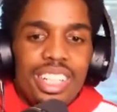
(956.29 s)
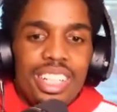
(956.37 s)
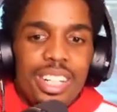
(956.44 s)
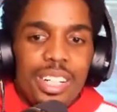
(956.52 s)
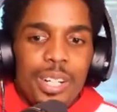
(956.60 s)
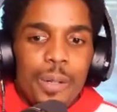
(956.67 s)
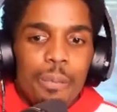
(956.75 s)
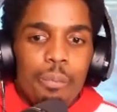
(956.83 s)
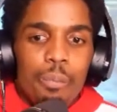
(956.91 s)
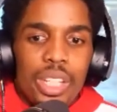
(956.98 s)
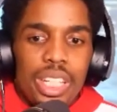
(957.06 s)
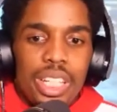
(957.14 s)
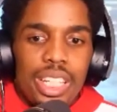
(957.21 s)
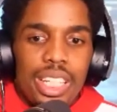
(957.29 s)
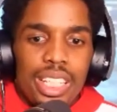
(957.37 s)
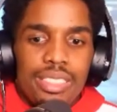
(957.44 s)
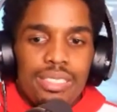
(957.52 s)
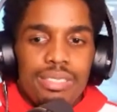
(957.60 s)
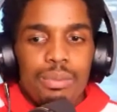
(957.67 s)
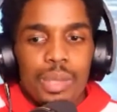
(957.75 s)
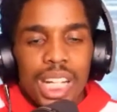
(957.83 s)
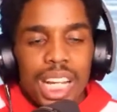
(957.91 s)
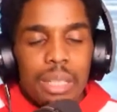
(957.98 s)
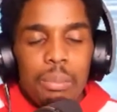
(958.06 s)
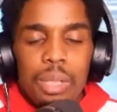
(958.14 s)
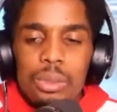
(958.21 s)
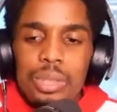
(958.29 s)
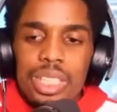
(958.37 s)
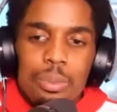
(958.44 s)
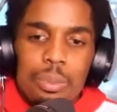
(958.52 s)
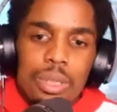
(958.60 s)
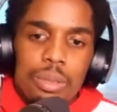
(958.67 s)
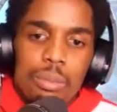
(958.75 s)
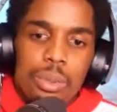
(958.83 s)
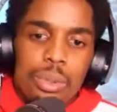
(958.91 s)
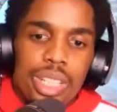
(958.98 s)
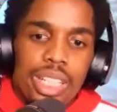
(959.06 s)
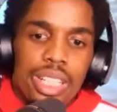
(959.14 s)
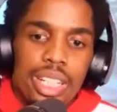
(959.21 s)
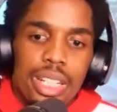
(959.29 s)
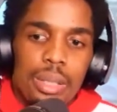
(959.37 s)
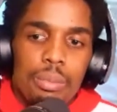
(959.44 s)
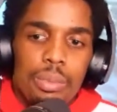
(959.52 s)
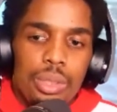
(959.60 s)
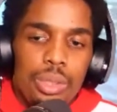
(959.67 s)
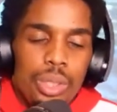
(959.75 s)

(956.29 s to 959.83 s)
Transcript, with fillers: Um, and we're not in the Middle East, but boy, um, you know, you